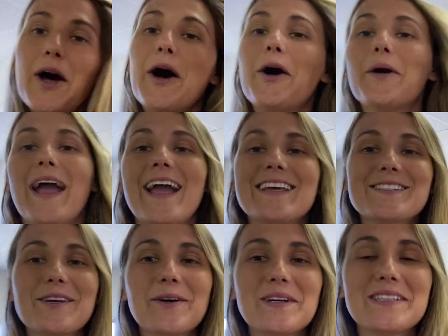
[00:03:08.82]
Okay,
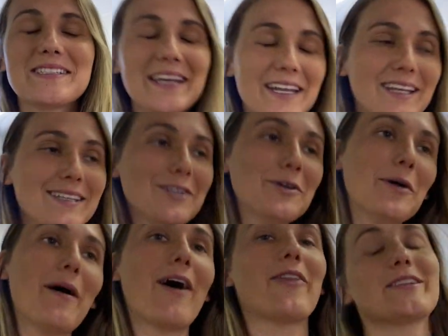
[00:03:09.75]
so it's getting to
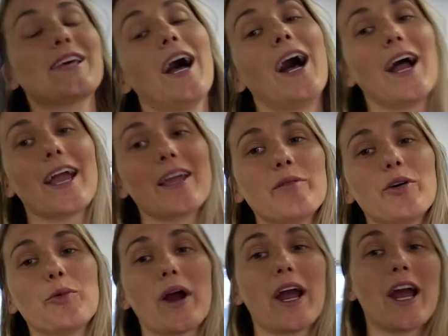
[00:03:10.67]
about the time
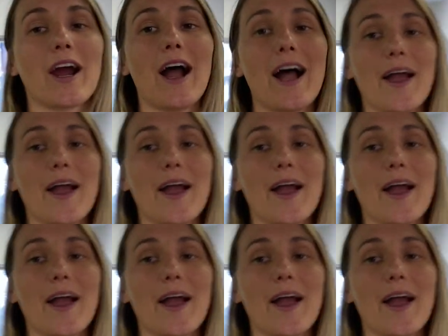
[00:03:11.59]
where